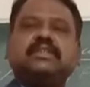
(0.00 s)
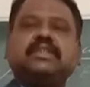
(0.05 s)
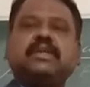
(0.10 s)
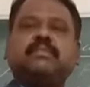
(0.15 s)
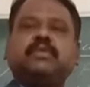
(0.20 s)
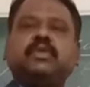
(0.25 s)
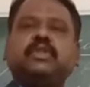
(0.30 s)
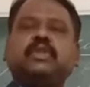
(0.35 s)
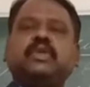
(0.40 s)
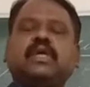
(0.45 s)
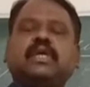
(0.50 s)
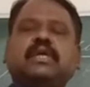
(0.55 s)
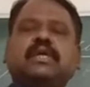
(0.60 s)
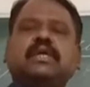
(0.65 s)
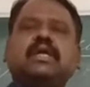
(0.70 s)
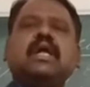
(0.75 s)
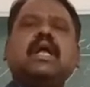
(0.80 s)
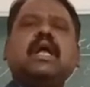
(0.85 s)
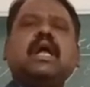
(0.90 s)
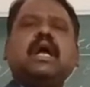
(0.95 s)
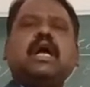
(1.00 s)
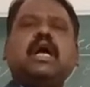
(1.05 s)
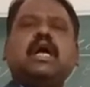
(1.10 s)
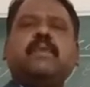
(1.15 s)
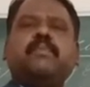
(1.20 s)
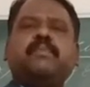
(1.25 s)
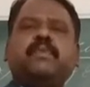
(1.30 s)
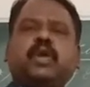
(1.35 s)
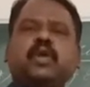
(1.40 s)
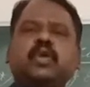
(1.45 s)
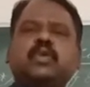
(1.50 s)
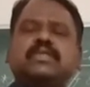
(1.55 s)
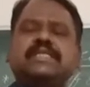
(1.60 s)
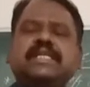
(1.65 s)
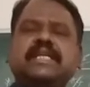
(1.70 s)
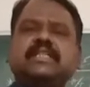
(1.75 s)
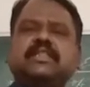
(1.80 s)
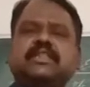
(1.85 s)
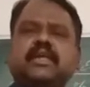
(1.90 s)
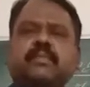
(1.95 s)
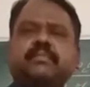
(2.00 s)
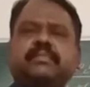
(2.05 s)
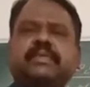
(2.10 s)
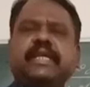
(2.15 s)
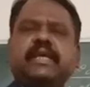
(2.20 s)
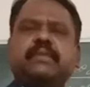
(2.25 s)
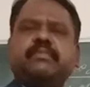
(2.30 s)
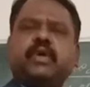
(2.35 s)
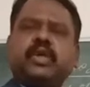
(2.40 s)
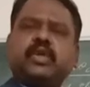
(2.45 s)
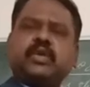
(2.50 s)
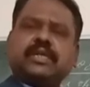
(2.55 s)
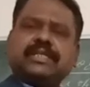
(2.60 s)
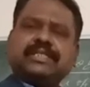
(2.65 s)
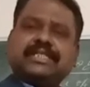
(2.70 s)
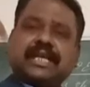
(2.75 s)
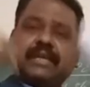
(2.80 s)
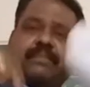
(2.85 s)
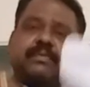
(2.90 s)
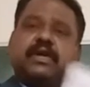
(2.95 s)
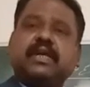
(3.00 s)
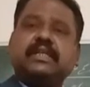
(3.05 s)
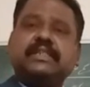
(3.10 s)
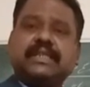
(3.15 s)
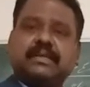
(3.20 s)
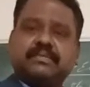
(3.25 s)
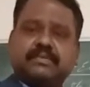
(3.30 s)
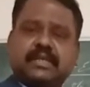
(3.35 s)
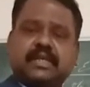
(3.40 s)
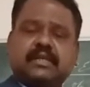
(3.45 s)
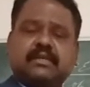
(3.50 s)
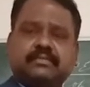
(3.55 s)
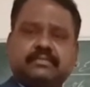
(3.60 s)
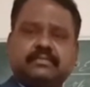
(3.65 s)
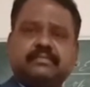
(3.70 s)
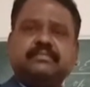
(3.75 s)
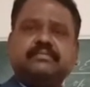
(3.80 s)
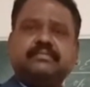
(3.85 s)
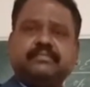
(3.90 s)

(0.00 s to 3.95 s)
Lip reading: Suppose you are producing something for your self consumption.